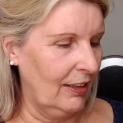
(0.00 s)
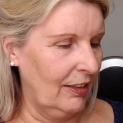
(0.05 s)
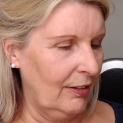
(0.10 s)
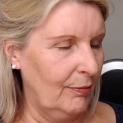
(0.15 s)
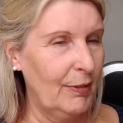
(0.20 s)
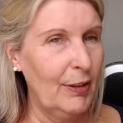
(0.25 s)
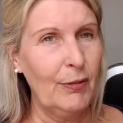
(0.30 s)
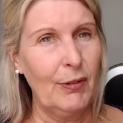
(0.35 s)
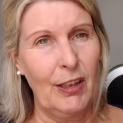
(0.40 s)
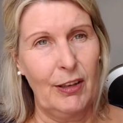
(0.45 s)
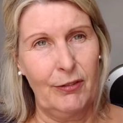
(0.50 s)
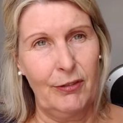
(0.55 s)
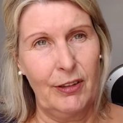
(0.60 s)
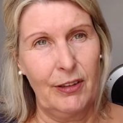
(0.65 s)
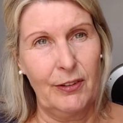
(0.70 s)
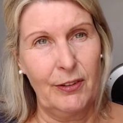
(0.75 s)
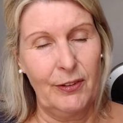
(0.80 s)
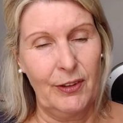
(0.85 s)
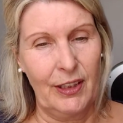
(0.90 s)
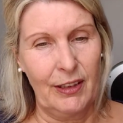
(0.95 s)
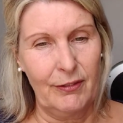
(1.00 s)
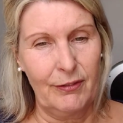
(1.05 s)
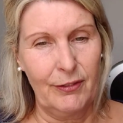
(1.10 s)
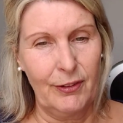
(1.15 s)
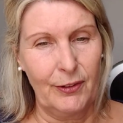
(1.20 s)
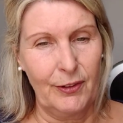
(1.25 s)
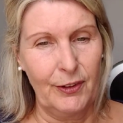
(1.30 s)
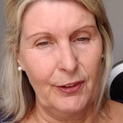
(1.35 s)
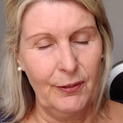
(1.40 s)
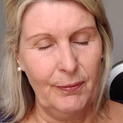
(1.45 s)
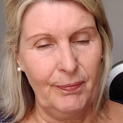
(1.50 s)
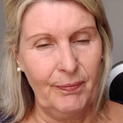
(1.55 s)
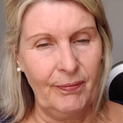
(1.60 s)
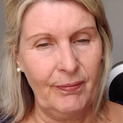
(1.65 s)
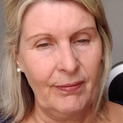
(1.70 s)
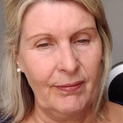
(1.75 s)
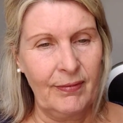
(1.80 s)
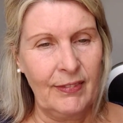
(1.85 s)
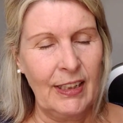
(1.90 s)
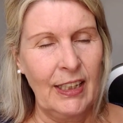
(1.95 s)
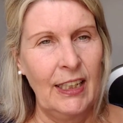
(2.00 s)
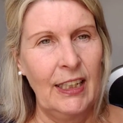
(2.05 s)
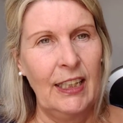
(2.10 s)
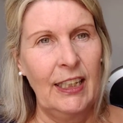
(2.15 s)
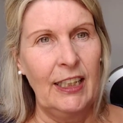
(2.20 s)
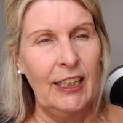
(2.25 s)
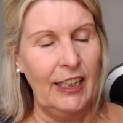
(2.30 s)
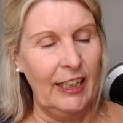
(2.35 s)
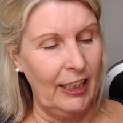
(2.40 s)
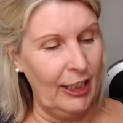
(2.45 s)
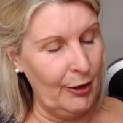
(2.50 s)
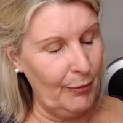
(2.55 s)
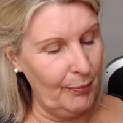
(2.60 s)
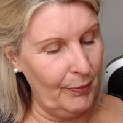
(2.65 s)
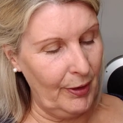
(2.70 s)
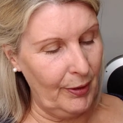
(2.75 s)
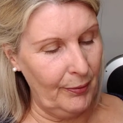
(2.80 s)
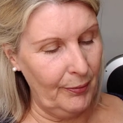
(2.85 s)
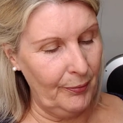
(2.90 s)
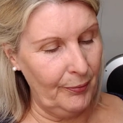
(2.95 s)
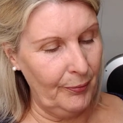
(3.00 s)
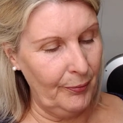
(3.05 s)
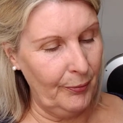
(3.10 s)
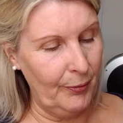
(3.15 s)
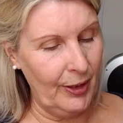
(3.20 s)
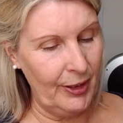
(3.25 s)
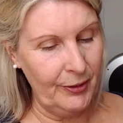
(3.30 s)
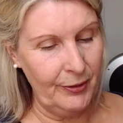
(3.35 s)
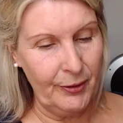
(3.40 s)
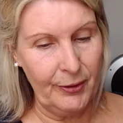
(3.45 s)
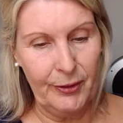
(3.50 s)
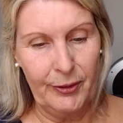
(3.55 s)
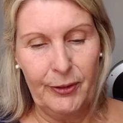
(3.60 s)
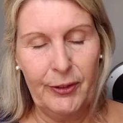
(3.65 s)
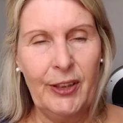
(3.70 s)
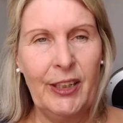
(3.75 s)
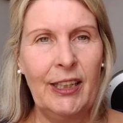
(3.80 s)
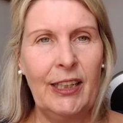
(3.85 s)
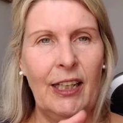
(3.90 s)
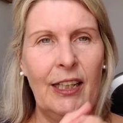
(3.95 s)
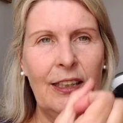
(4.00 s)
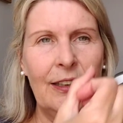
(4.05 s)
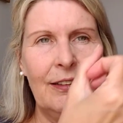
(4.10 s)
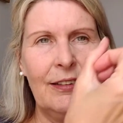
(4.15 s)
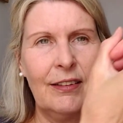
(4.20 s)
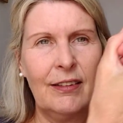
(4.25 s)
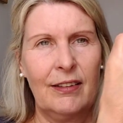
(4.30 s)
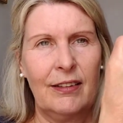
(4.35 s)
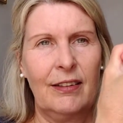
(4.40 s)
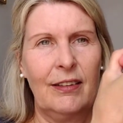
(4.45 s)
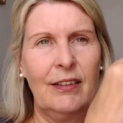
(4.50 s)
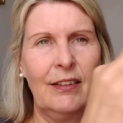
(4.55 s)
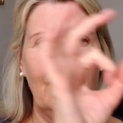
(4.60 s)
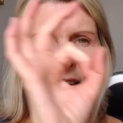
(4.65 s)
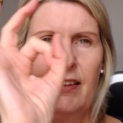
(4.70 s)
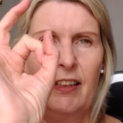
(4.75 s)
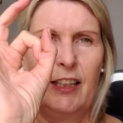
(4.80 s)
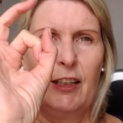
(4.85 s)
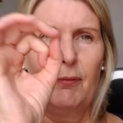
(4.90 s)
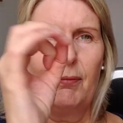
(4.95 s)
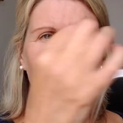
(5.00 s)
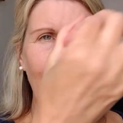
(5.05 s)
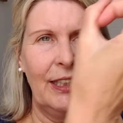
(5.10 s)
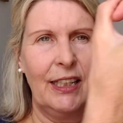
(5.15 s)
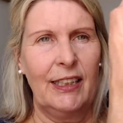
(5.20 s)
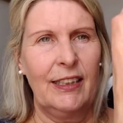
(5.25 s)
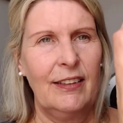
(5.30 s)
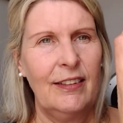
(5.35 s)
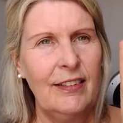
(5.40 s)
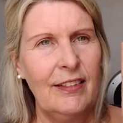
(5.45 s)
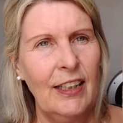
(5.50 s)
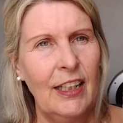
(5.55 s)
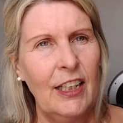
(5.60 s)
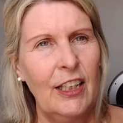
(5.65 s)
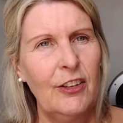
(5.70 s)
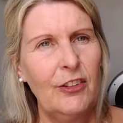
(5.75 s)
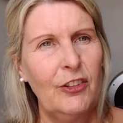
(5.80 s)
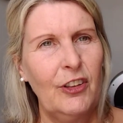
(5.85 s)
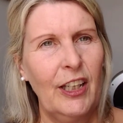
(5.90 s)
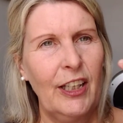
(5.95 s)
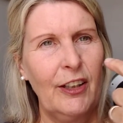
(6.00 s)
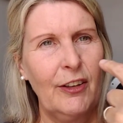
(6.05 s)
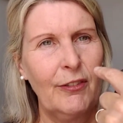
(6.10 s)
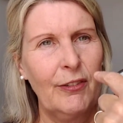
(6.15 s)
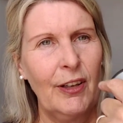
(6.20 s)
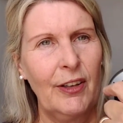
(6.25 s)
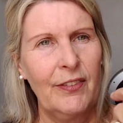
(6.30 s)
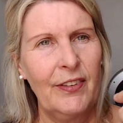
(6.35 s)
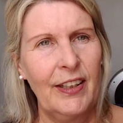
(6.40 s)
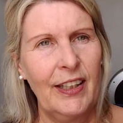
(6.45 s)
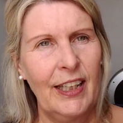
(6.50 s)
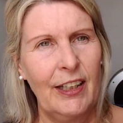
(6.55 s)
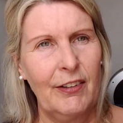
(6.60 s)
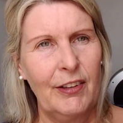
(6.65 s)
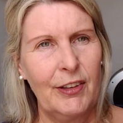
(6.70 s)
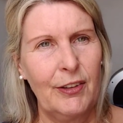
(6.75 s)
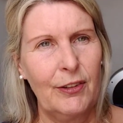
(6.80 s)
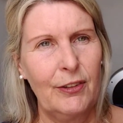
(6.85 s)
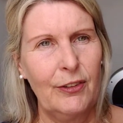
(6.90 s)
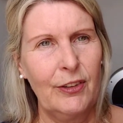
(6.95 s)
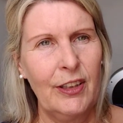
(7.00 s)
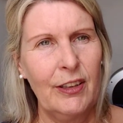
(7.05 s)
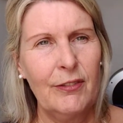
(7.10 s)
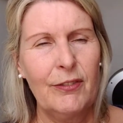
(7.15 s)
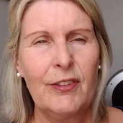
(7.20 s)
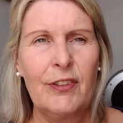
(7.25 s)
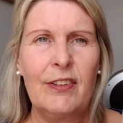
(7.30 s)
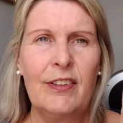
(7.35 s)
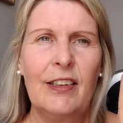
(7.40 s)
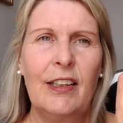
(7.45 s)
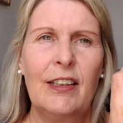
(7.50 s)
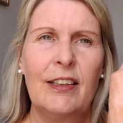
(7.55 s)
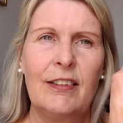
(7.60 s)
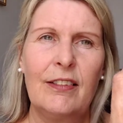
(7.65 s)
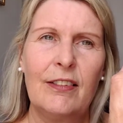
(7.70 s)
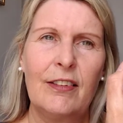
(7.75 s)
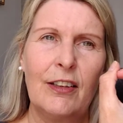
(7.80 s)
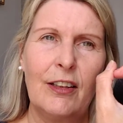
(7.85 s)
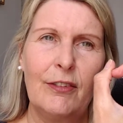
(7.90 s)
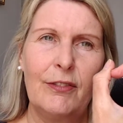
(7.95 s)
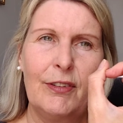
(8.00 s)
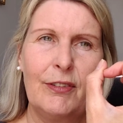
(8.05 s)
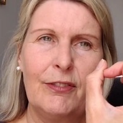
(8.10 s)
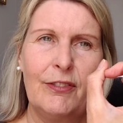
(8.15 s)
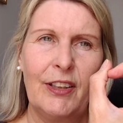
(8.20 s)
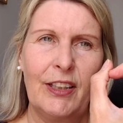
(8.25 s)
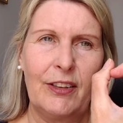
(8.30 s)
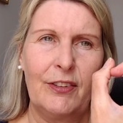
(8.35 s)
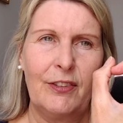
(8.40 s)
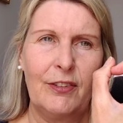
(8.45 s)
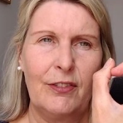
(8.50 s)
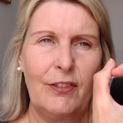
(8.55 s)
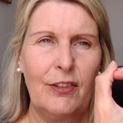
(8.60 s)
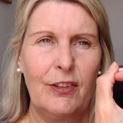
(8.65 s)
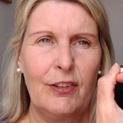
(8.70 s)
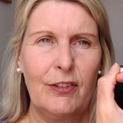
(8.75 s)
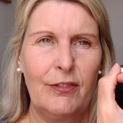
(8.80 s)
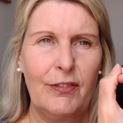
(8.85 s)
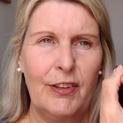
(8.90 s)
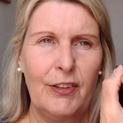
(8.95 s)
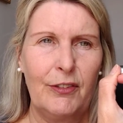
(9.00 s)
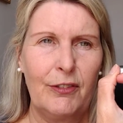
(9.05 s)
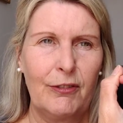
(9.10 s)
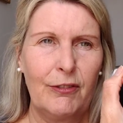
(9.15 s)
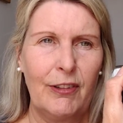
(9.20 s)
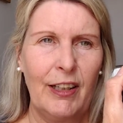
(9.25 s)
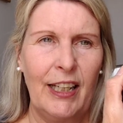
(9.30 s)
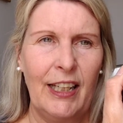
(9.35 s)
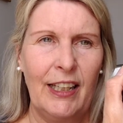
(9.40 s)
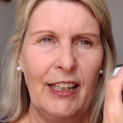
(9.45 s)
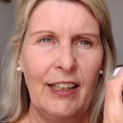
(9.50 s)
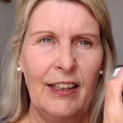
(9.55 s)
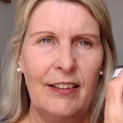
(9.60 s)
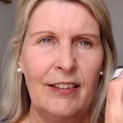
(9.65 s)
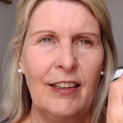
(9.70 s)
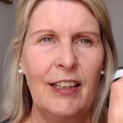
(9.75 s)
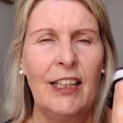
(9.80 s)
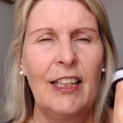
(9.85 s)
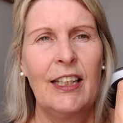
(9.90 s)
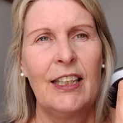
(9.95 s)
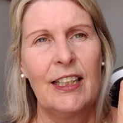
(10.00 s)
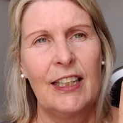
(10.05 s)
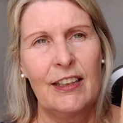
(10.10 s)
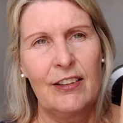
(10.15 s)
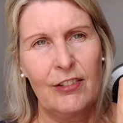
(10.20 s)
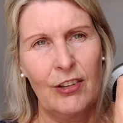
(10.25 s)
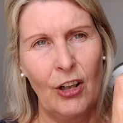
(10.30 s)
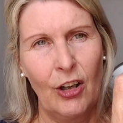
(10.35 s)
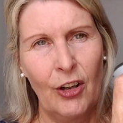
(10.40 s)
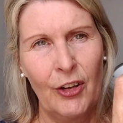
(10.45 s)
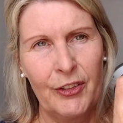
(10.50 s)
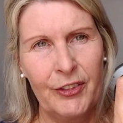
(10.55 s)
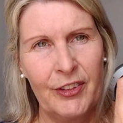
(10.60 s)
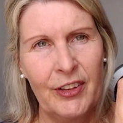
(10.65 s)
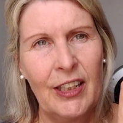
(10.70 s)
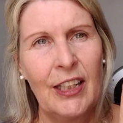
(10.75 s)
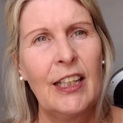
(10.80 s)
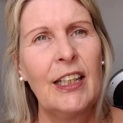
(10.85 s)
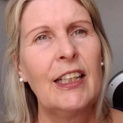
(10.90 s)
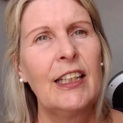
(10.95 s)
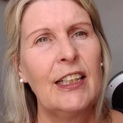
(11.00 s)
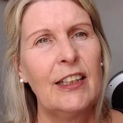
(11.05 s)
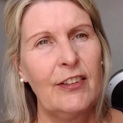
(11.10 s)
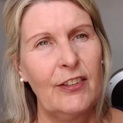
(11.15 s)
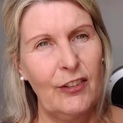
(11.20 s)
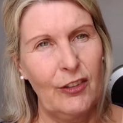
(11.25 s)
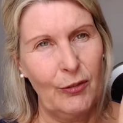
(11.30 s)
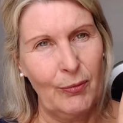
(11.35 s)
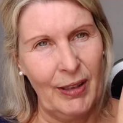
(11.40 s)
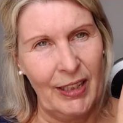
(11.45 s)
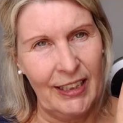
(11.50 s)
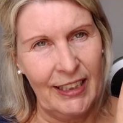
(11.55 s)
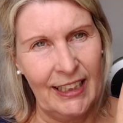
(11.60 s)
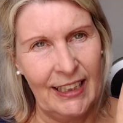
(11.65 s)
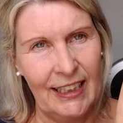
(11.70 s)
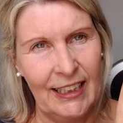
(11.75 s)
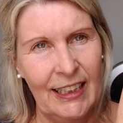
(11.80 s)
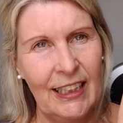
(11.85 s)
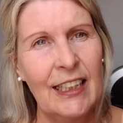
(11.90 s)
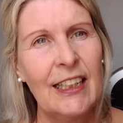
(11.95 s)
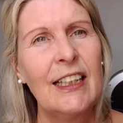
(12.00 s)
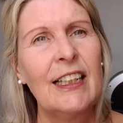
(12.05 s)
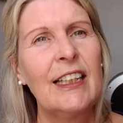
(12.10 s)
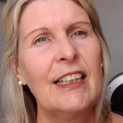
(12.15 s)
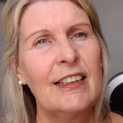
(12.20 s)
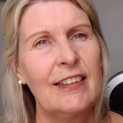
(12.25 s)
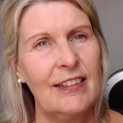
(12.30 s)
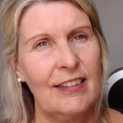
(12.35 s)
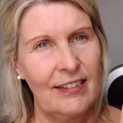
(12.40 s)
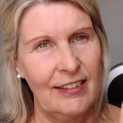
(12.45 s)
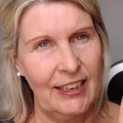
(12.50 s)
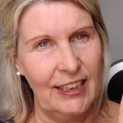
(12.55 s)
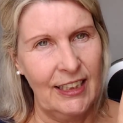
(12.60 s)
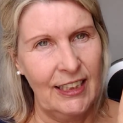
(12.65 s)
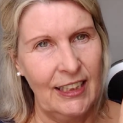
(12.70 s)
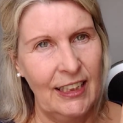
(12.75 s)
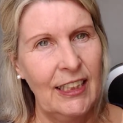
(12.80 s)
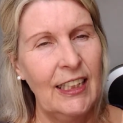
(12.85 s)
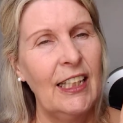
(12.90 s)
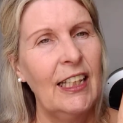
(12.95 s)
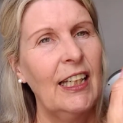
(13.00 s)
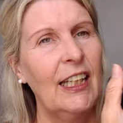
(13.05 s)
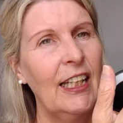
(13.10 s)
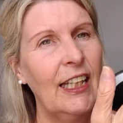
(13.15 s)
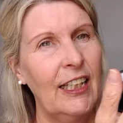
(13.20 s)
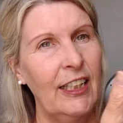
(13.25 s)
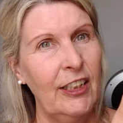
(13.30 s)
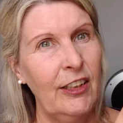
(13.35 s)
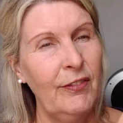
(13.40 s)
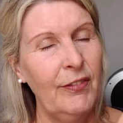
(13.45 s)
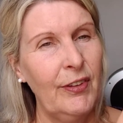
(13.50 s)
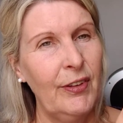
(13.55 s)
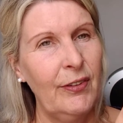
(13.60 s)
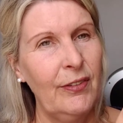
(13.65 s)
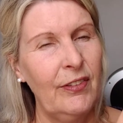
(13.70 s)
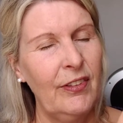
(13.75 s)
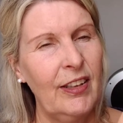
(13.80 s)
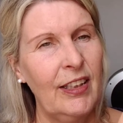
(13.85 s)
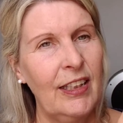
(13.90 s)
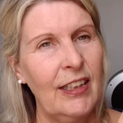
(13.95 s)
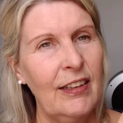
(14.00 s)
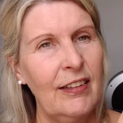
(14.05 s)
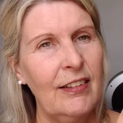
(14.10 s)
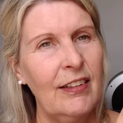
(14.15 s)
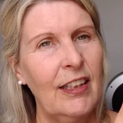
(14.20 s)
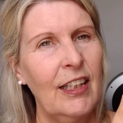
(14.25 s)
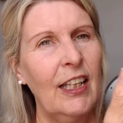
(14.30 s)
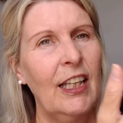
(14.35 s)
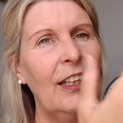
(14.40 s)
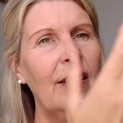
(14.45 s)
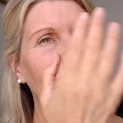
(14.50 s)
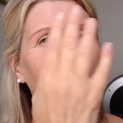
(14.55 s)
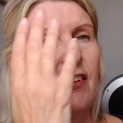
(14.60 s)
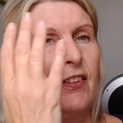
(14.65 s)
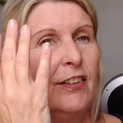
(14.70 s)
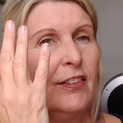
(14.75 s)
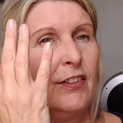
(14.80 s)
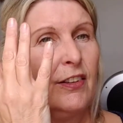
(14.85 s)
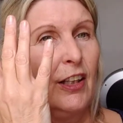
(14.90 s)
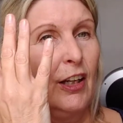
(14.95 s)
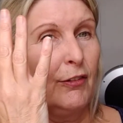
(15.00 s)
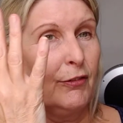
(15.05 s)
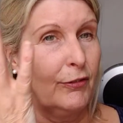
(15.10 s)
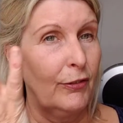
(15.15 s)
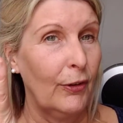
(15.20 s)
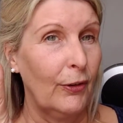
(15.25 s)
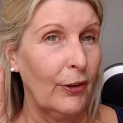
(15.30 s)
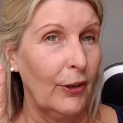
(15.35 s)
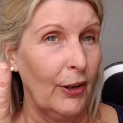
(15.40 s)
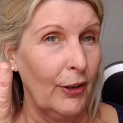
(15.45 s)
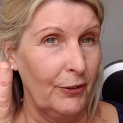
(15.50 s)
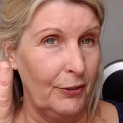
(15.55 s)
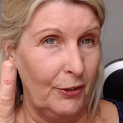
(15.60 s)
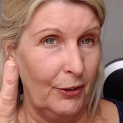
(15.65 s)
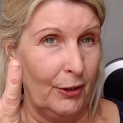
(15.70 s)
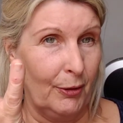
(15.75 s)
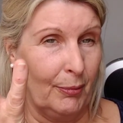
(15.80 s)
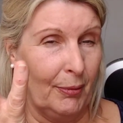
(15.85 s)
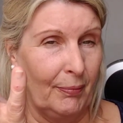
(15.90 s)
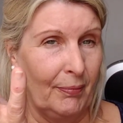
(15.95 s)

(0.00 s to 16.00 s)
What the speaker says: Midwife will do that for you. But when you're looking at the umbilicus, check around the area. You're looking for signs of infection. So if it's red, it's hot, it's smelly, it's sticky, any of those things, this is a 4-hour job.